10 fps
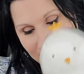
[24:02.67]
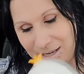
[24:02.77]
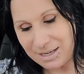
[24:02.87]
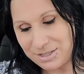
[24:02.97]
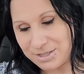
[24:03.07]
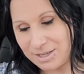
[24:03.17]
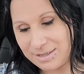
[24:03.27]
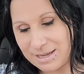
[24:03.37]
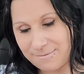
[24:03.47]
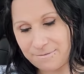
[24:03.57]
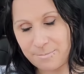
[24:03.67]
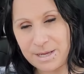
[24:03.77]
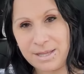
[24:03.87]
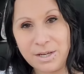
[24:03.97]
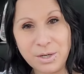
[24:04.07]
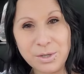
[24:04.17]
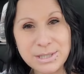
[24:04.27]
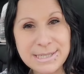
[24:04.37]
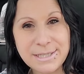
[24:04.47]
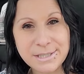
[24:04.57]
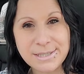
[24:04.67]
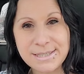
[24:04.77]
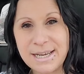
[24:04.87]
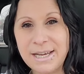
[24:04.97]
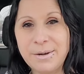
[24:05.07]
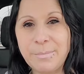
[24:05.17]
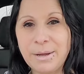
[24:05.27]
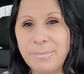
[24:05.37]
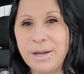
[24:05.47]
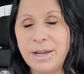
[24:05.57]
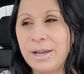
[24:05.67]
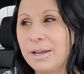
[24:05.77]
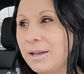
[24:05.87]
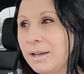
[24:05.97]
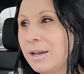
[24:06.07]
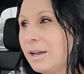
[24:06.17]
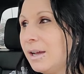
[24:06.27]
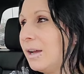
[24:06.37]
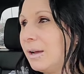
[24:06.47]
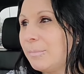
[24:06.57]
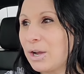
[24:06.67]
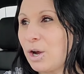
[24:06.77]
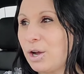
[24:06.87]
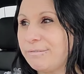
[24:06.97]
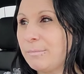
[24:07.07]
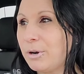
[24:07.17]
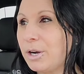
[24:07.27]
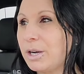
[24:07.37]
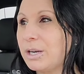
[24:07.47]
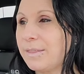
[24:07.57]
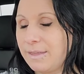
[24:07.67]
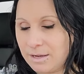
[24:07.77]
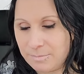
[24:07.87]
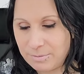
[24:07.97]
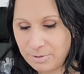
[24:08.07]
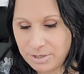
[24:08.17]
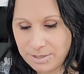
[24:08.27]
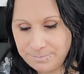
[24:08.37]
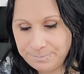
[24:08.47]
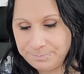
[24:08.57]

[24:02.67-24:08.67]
And I just got that for my little tiered stand by my, my coffee bar. I think I'm going to put it.